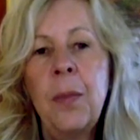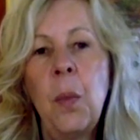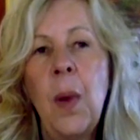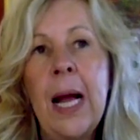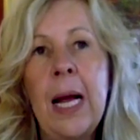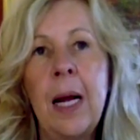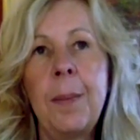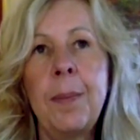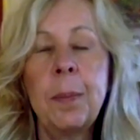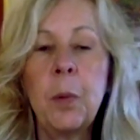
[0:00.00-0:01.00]

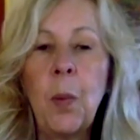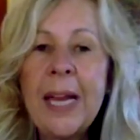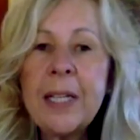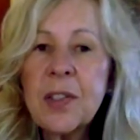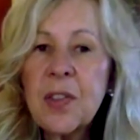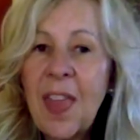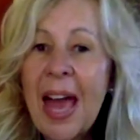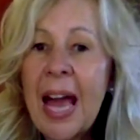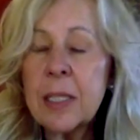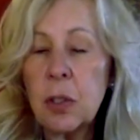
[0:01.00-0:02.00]
um, breaks
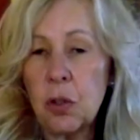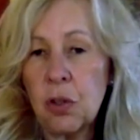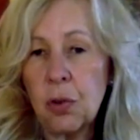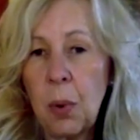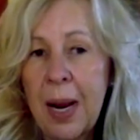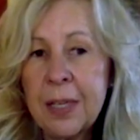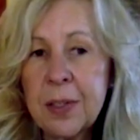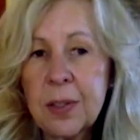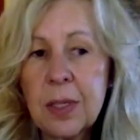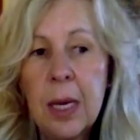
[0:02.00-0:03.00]
that
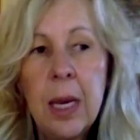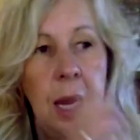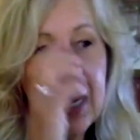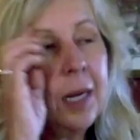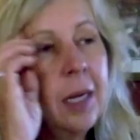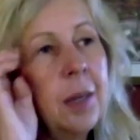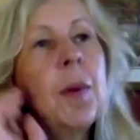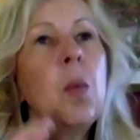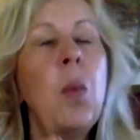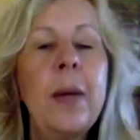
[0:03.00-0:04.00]
trust um,
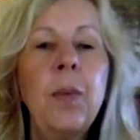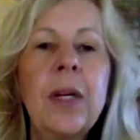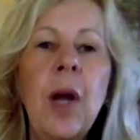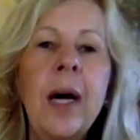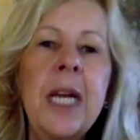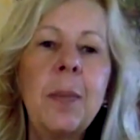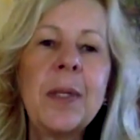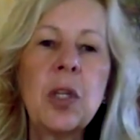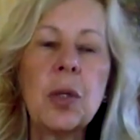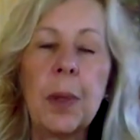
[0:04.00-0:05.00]
when we're not
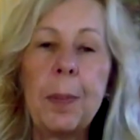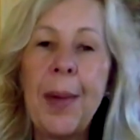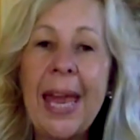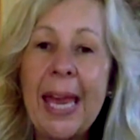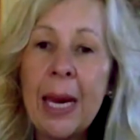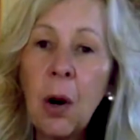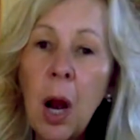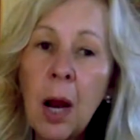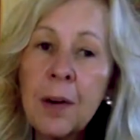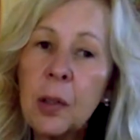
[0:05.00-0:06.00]
able to repair
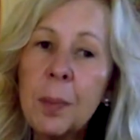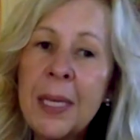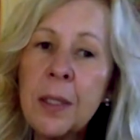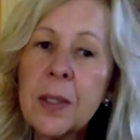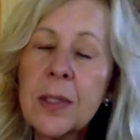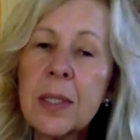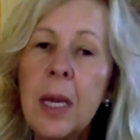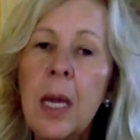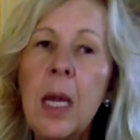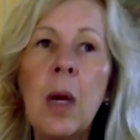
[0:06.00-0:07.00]
arguments,
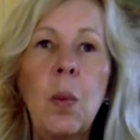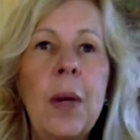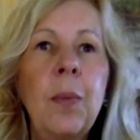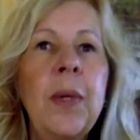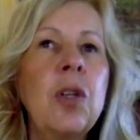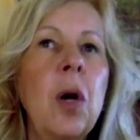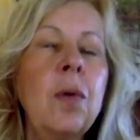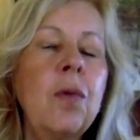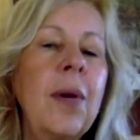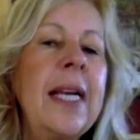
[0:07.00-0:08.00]
when we
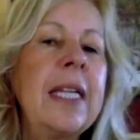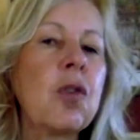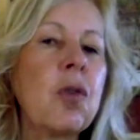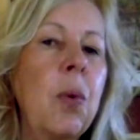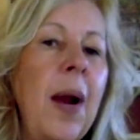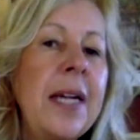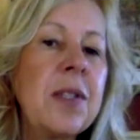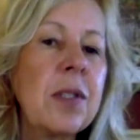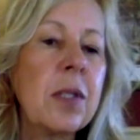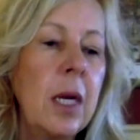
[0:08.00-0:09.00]
don't really
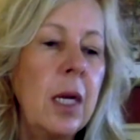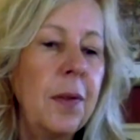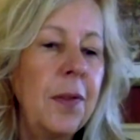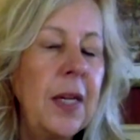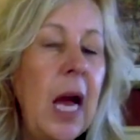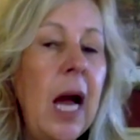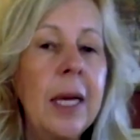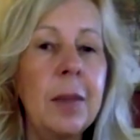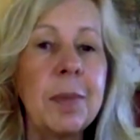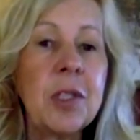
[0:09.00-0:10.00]
trust the I
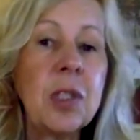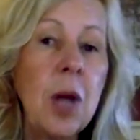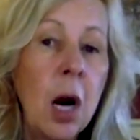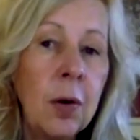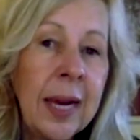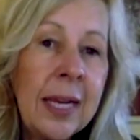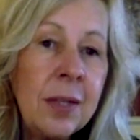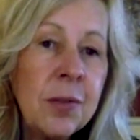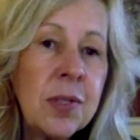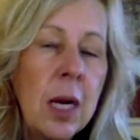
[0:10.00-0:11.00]
am
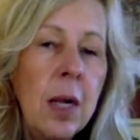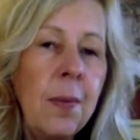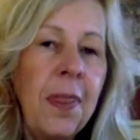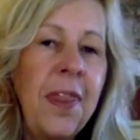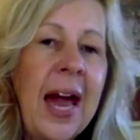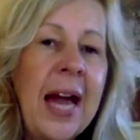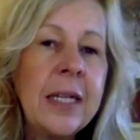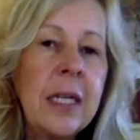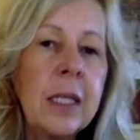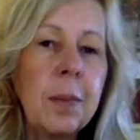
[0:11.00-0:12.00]
sorries,
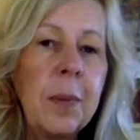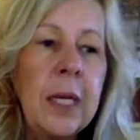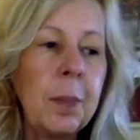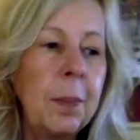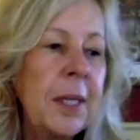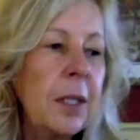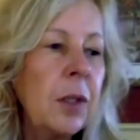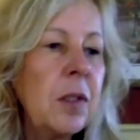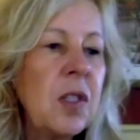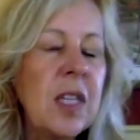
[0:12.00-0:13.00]
that it, it
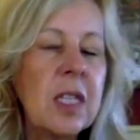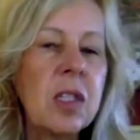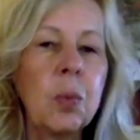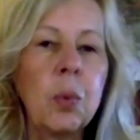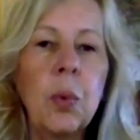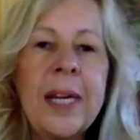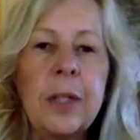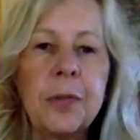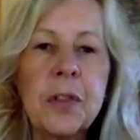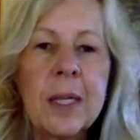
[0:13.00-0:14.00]
builds this
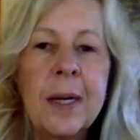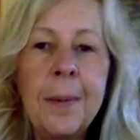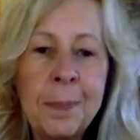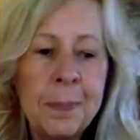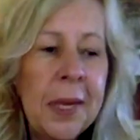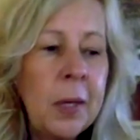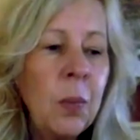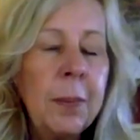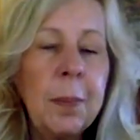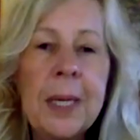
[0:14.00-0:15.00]
rift. And
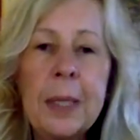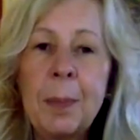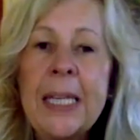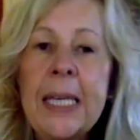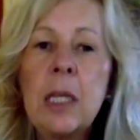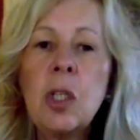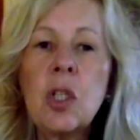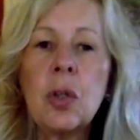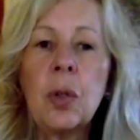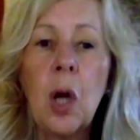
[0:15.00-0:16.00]
we begin
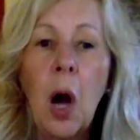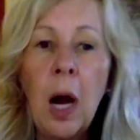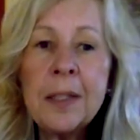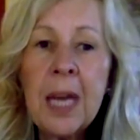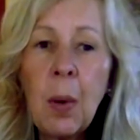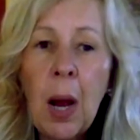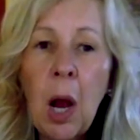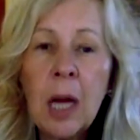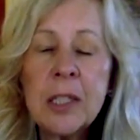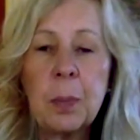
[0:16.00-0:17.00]
to guard our
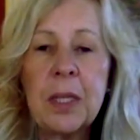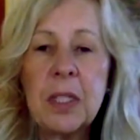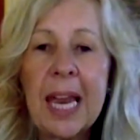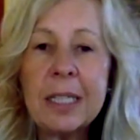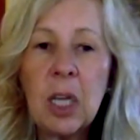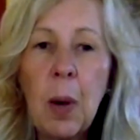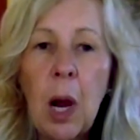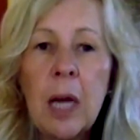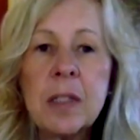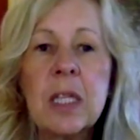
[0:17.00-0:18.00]
hearts, protect our
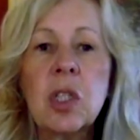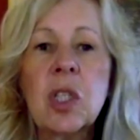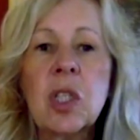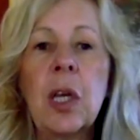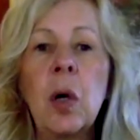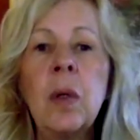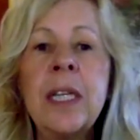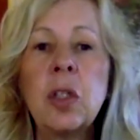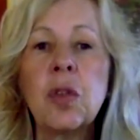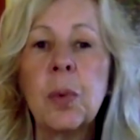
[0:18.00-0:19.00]
hearts, and
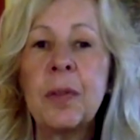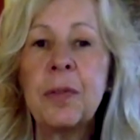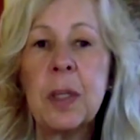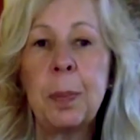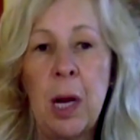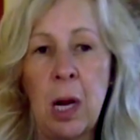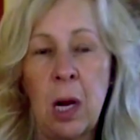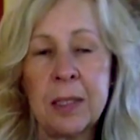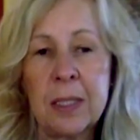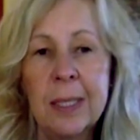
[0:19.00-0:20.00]
slowly drift
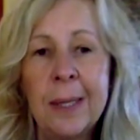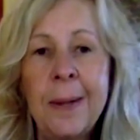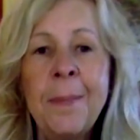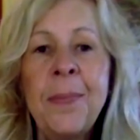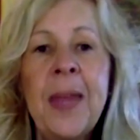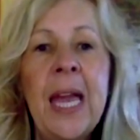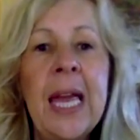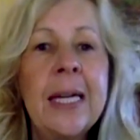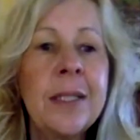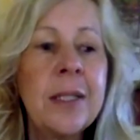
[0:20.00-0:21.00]
apart.
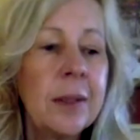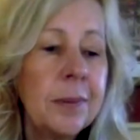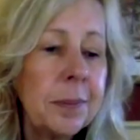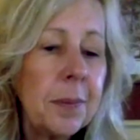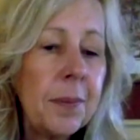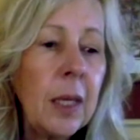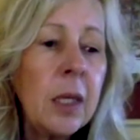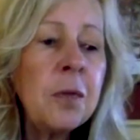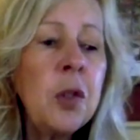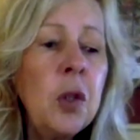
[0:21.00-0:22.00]
And
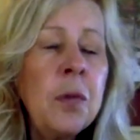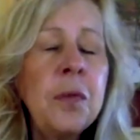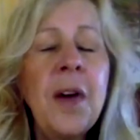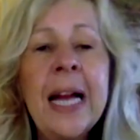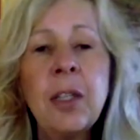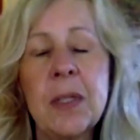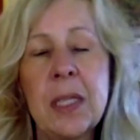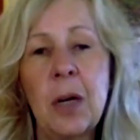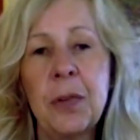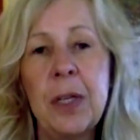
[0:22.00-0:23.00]
if you find
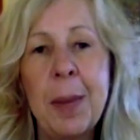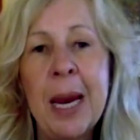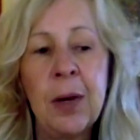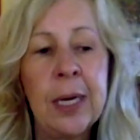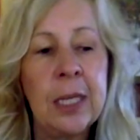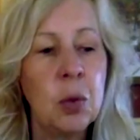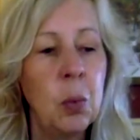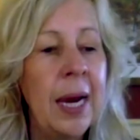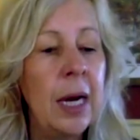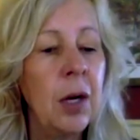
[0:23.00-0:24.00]
yourself in a marriage
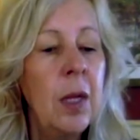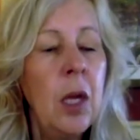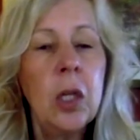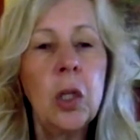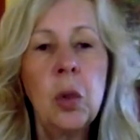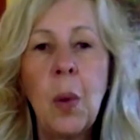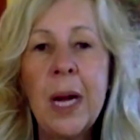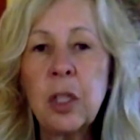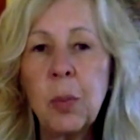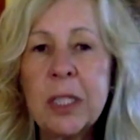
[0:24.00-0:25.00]
where you
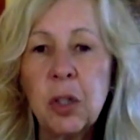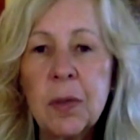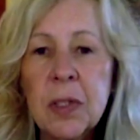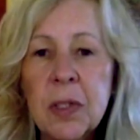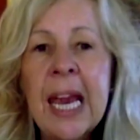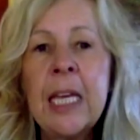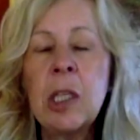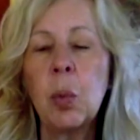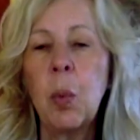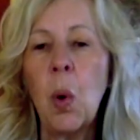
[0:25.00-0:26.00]
watch what you say,
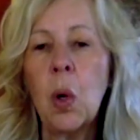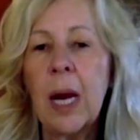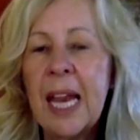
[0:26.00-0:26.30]
you walk on